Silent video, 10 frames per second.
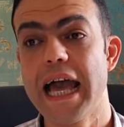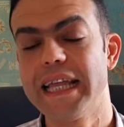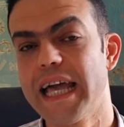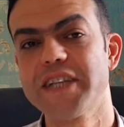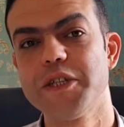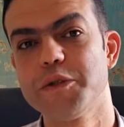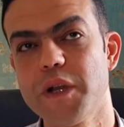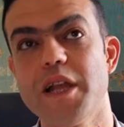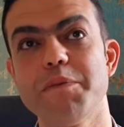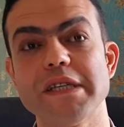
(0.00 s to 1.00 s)
and actually it
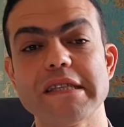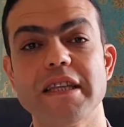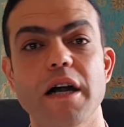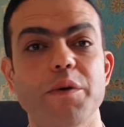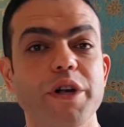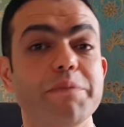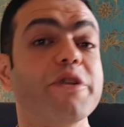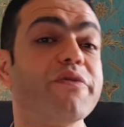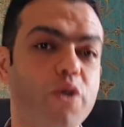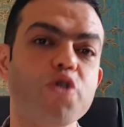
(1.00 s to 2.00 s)
will help us in our
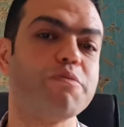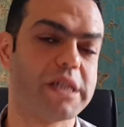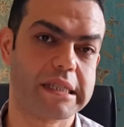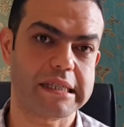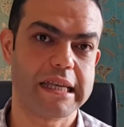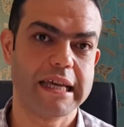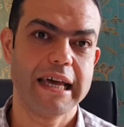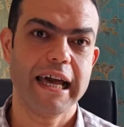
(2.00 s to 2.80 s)
performance